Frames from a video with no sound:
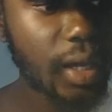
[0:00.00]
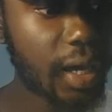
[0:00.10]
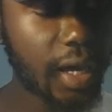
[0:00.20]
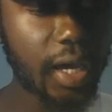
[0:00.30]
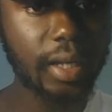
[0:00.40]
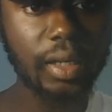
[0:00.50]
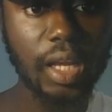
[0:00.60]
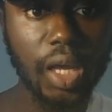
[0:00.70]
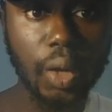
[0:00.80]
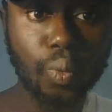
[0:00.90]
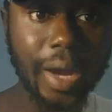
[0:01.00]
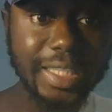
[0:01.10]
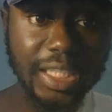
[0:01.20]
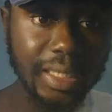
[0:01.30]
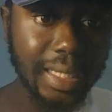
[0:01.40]
And
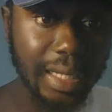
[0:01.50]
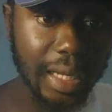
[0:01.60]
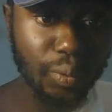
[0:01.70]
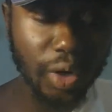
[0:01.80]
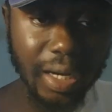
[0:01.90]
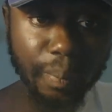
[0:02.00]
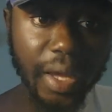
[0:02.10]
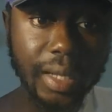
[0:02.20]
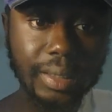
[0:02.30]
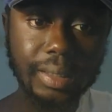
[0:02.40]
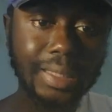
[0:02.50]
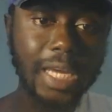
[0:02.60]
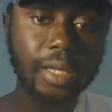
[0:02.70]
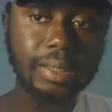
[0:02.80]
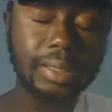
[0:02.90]
watching one of the big
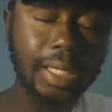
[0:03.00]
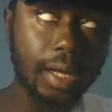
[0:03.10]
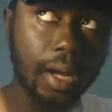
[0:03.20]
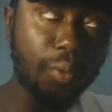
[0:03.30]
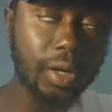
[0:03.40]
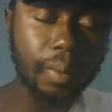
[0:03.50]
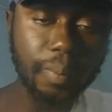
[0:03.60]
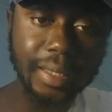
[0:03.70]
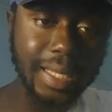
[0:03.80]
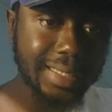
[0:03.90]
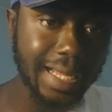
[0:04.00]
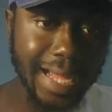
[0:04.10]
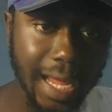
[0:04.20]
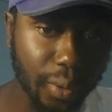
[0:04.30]
things I got